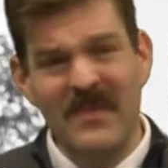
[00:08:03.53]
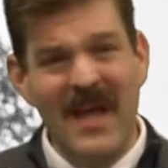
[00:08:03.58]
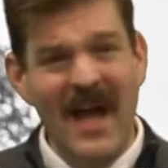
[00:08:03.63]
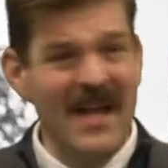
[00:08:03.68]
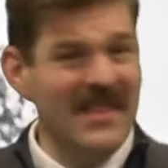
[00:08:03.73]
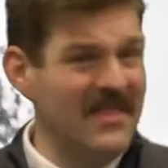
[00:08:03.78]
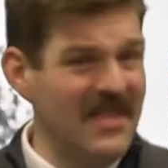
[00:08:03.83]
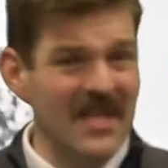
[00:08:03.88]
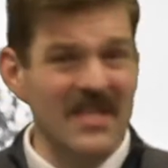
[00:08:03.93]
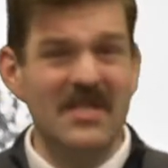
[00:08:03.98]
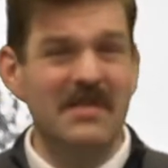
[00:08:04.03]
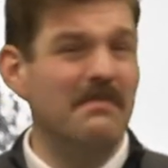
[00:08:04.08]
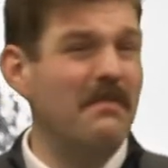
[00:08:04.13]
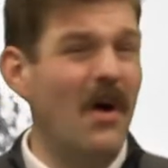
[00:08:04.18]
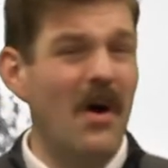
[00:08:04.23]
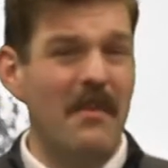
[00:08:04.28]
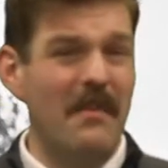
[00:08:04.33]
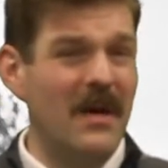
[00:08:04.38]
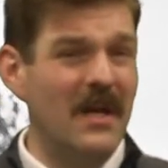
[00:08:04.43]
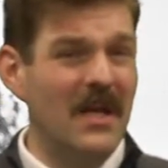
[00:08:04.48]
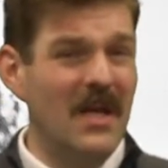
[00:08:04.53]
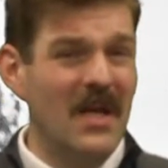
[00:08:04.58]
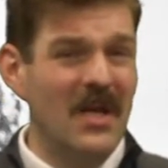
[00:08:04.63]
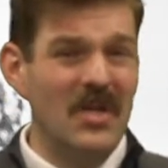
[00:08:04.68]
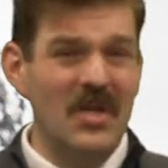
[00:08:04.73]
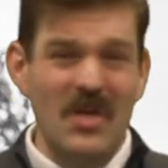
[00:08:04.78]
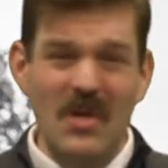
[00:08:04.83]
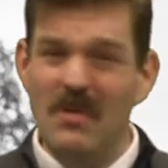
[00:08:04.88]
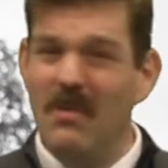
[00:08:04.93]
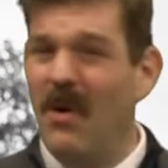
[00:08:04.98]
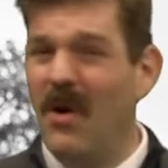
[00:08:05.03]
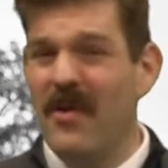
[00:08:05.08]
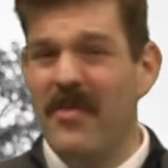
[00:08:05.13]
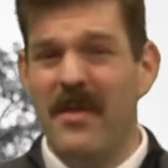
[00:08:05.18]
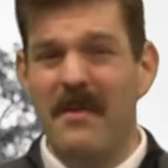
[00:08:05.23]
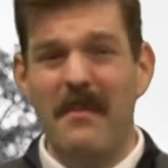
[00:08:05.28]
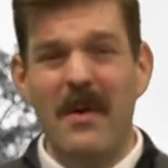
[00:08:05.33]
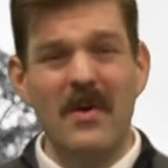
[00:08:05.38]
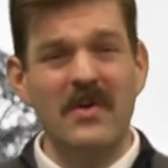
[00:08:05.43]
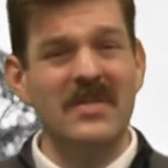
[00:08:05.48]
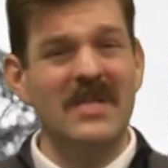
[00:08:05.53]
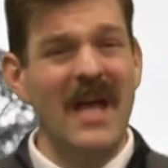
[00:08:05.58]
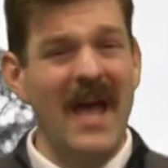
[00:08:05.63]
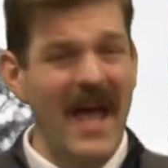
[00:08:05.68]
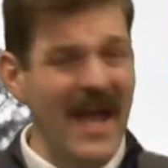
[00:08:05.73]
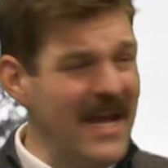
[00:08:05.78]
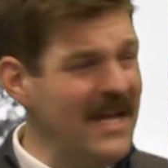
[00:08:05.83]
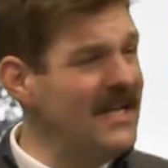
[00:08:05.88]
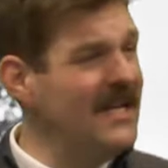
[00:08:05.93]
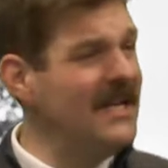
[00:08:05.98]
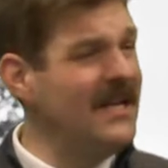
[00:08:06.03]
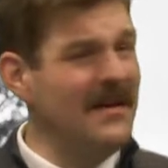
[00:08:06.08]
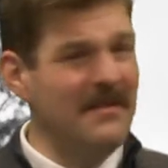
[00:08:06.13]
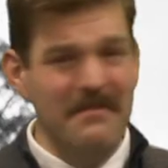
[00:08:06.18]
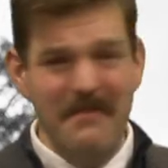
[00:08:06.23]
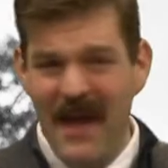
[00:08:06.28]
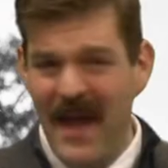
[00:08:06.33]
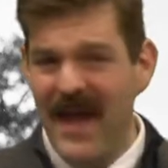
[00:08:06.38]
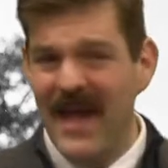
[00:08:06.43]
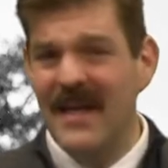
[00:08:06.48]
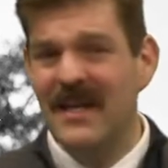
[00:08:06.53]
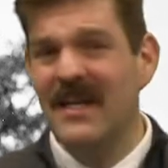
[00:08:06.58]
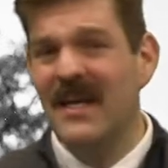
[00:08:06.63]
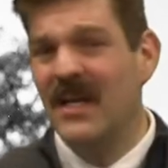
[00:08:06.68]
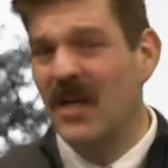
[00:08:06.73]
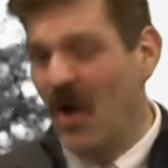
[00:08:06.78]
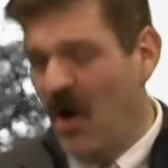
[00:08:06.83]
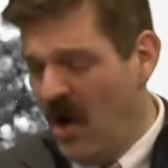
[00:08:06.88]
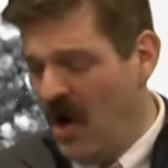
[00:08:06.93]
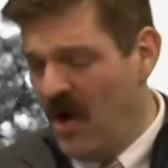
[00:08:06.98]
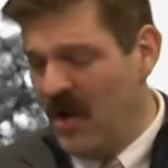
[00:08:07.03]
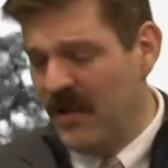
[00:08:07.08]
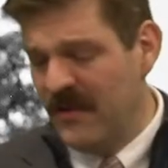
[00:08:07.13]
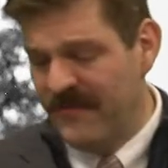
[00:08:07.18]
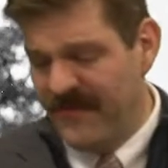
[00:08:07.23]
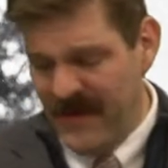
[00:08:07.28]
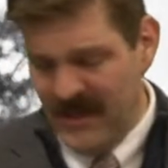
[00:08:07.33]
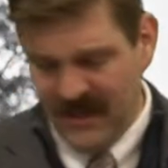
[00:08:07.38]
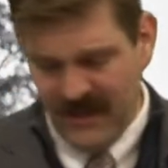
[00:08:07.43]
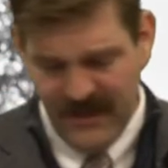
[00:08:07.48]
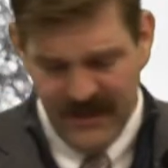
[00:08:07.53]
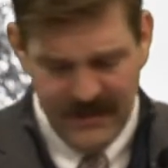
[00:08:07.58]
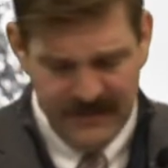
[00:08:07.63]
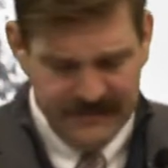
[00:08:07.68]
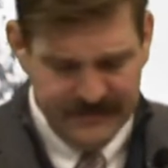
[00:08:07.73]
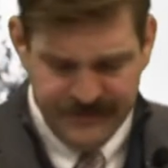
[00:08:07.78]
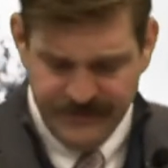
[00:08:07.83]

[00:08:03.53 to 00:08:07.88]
at this moment, you are the most hated man in all of Italy.